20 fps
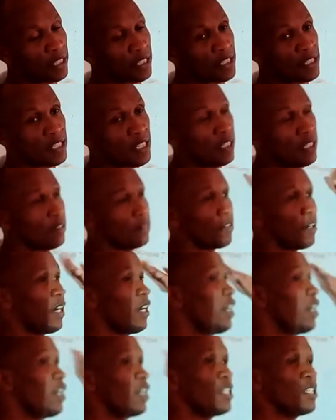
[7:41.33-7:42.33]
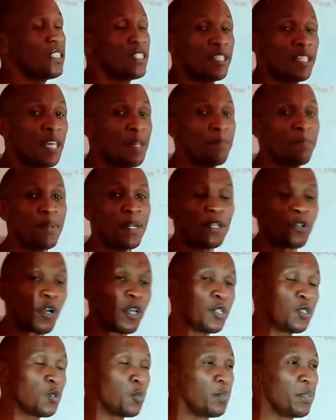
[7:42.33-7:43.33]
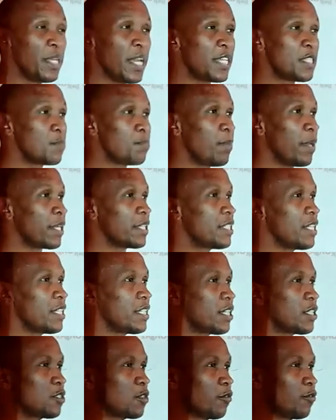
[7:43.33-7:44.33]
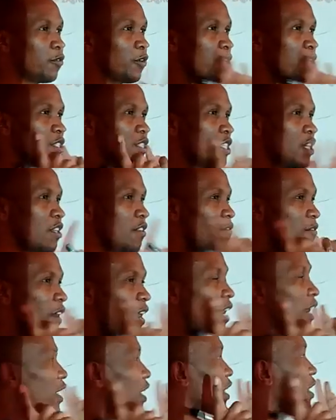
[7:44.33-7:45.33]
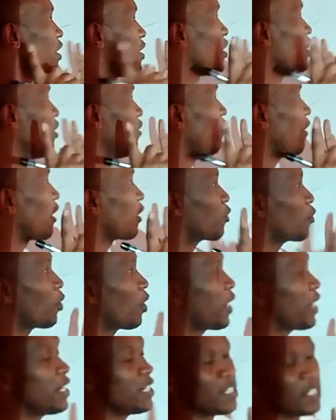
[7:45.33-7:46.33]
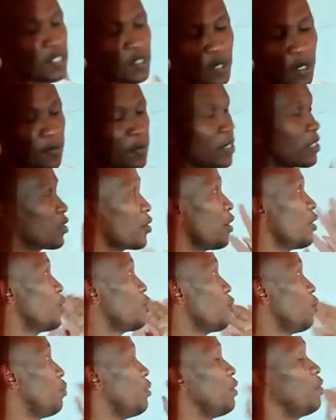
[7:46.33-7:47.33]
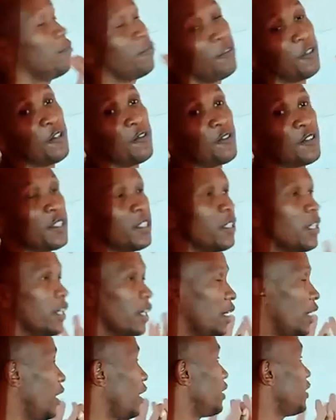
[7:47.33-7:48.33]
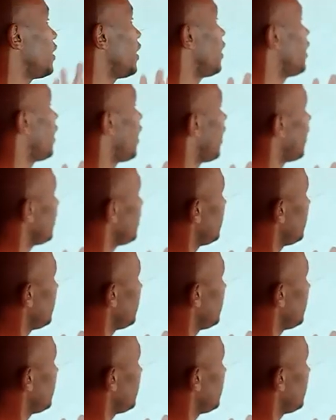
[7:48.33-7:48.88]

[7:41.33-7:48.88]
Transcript: the silver is simply going to be a spectator. So for silver chloride is always going to be 50. And I